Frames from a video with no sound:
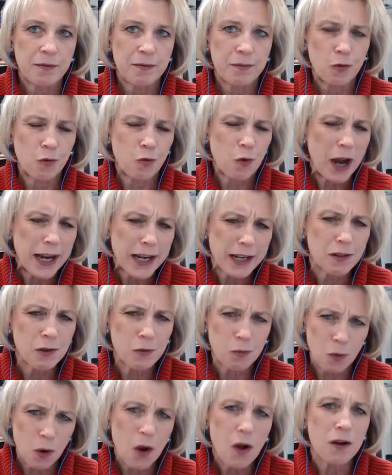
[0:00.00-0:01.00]
right the
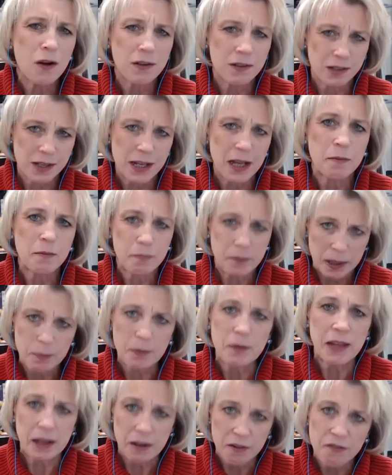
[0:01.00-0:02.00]
wrongs that maybe
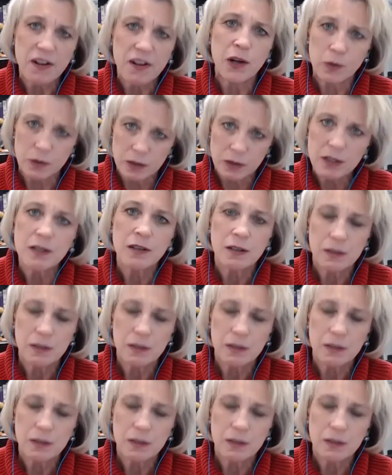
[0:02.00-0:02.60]
they felt.